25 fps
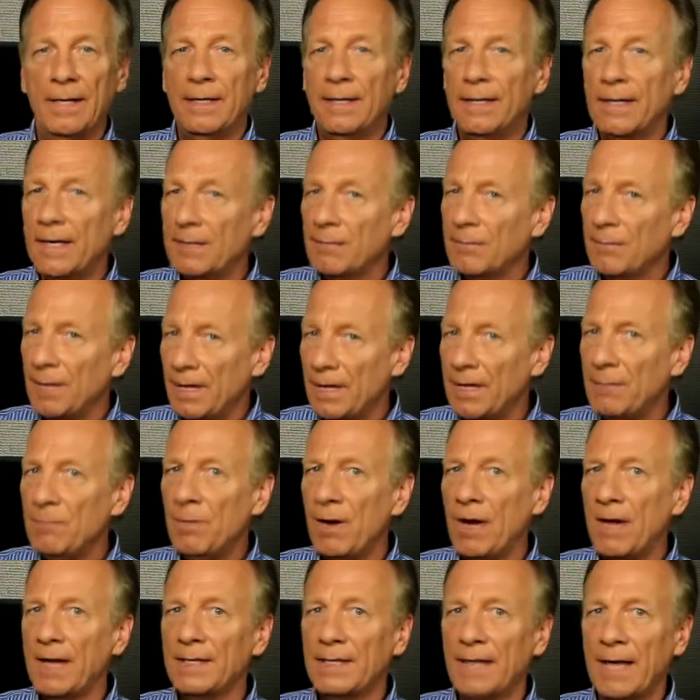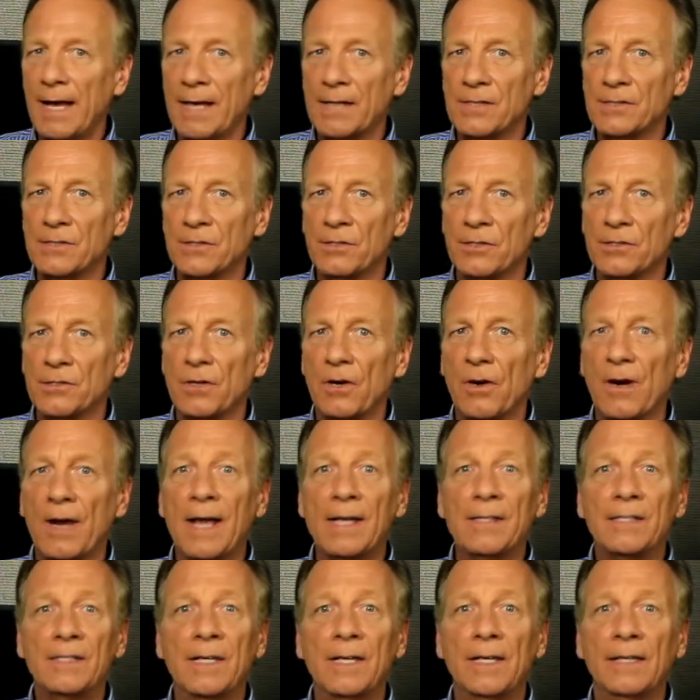Yet many podcasters are
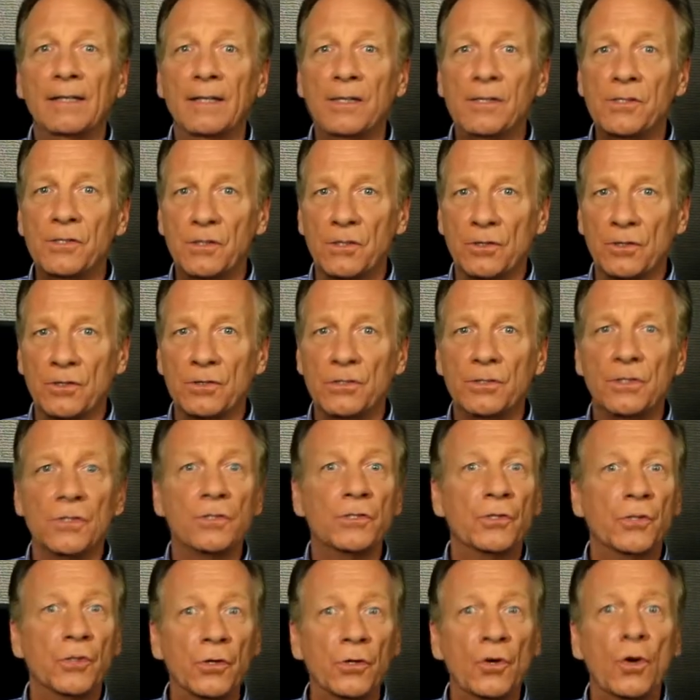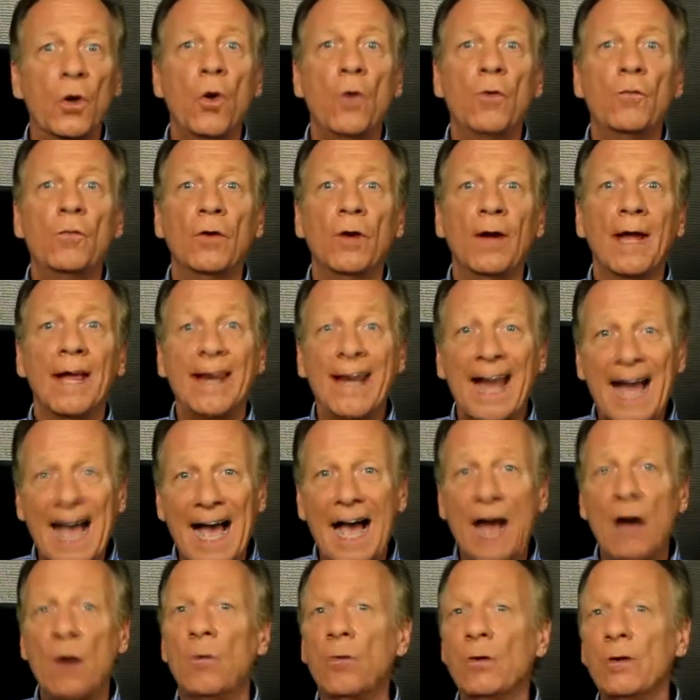asking listeners to turn over an
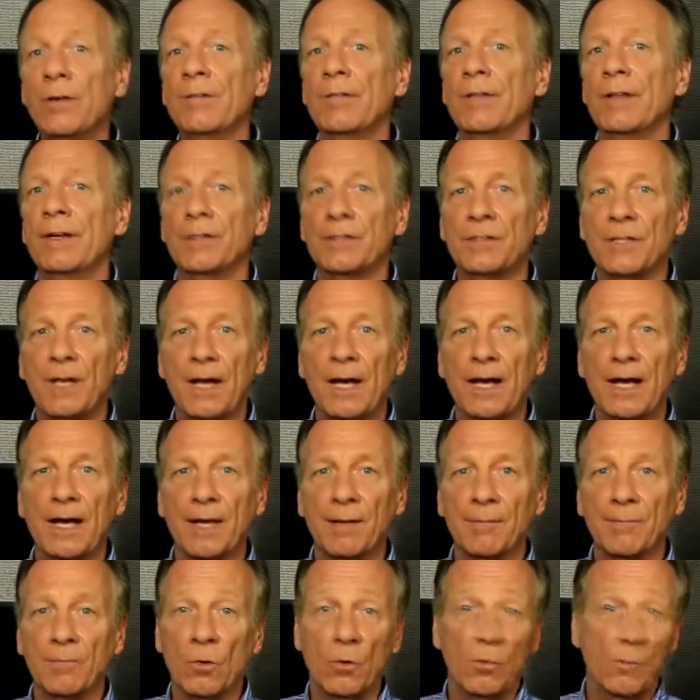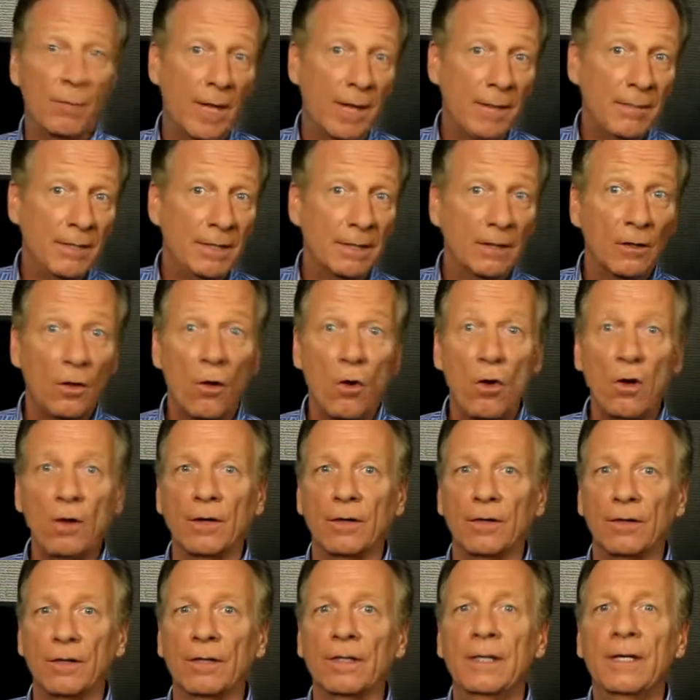hour of their time, or maybe
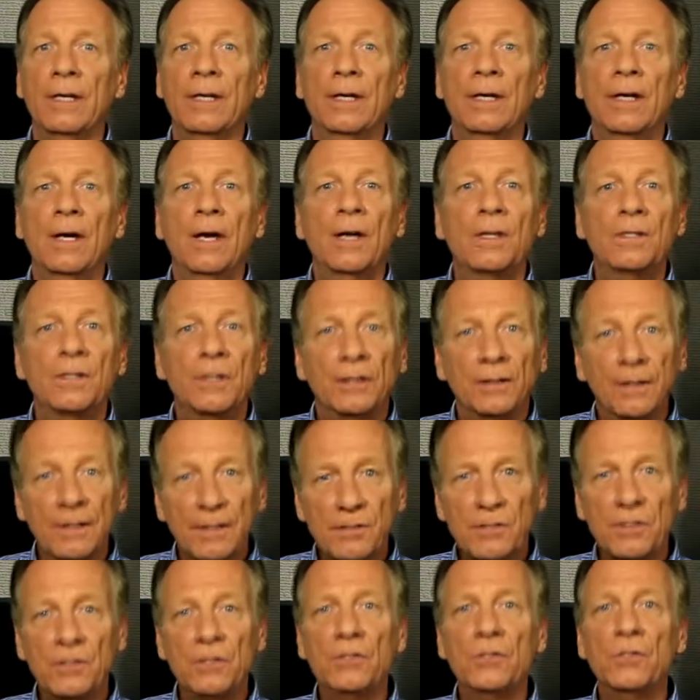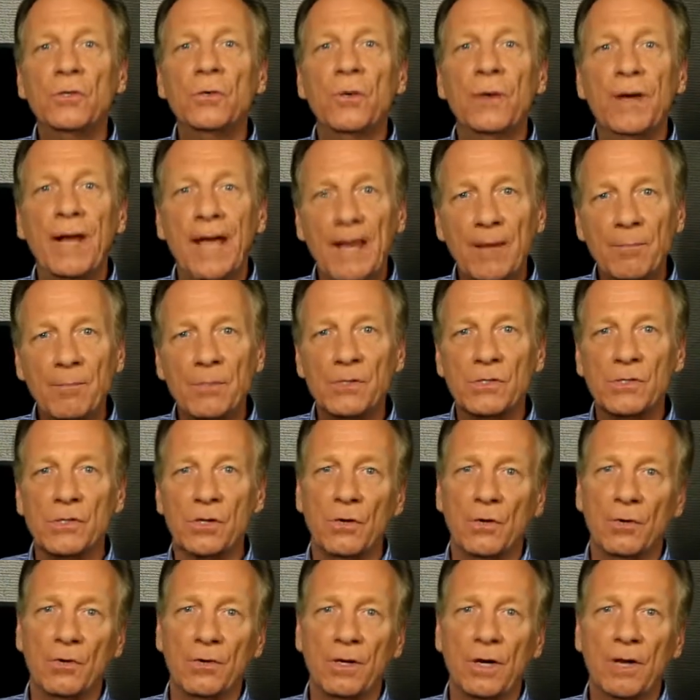longer, to listen to an
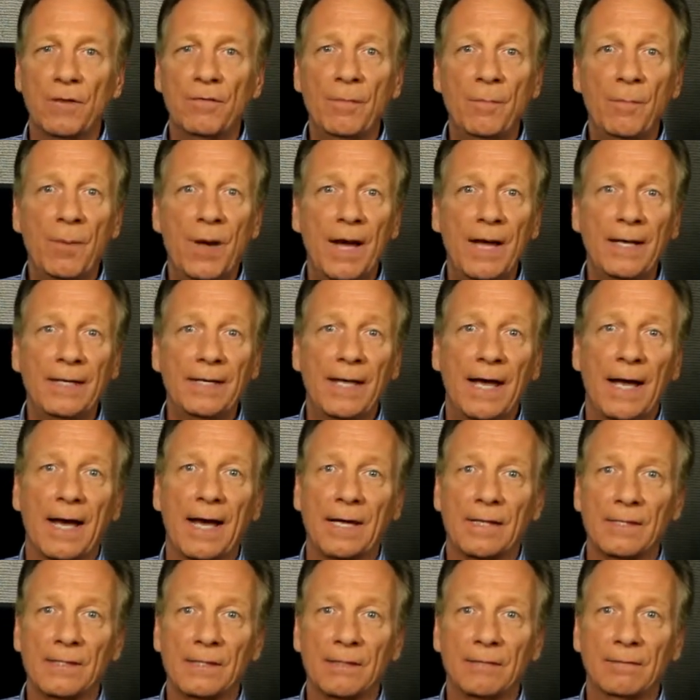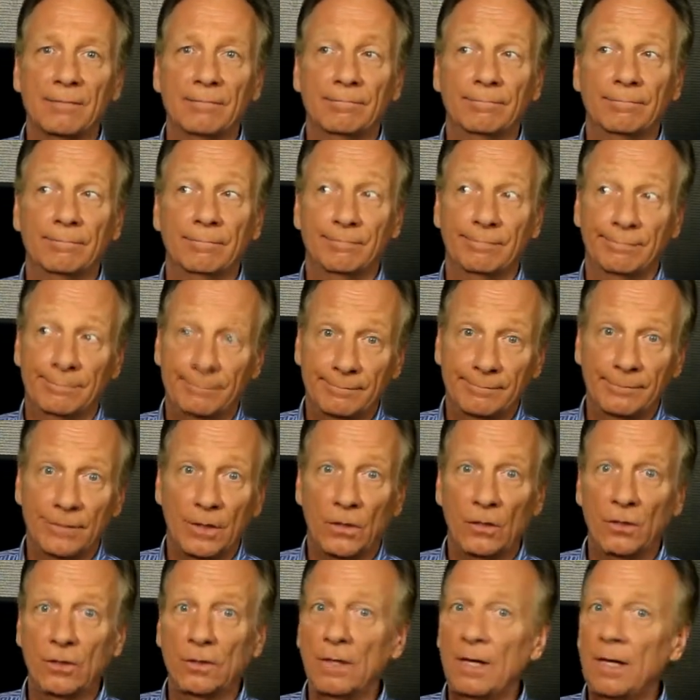episode of a podcast.
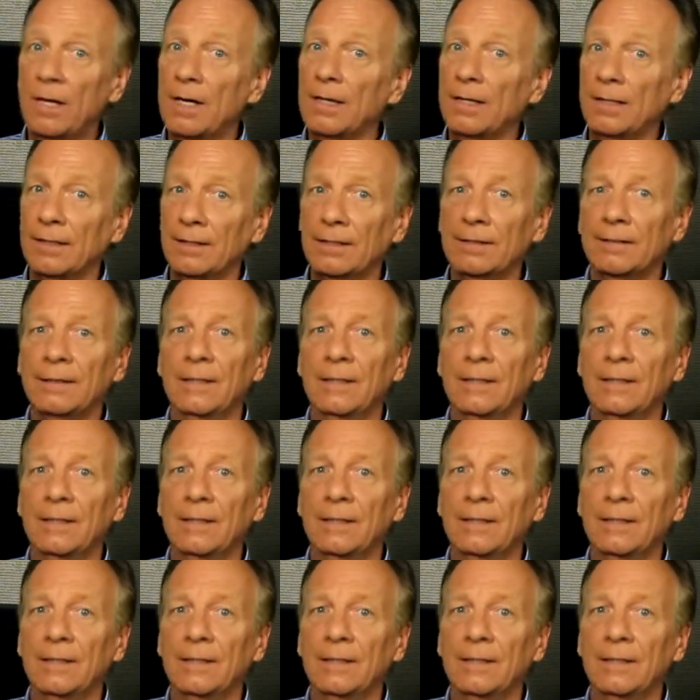Good luck.